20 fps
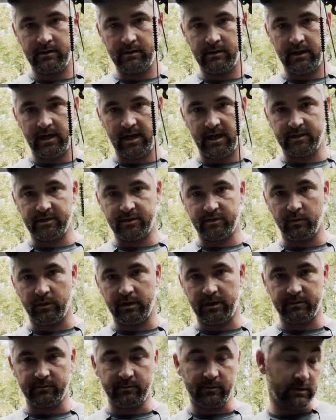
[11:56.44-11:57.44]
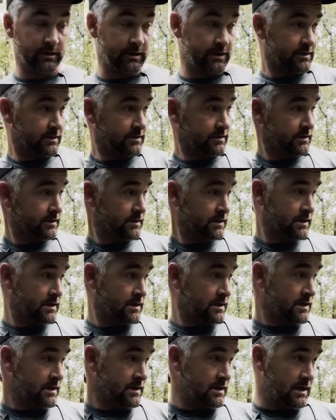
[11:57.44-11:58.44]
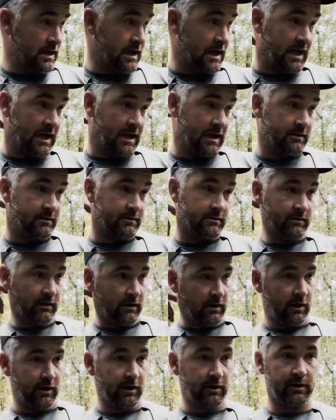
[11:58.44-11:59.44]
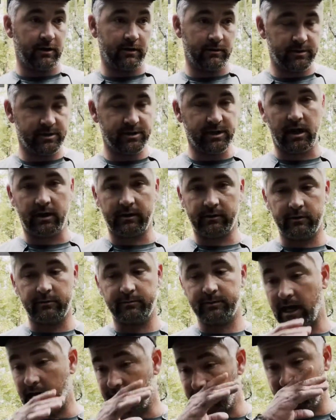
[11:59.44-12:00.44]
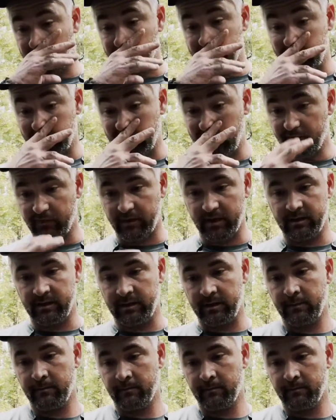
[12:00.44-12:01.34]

and squeeze and release, and her shot group tightened up significantly.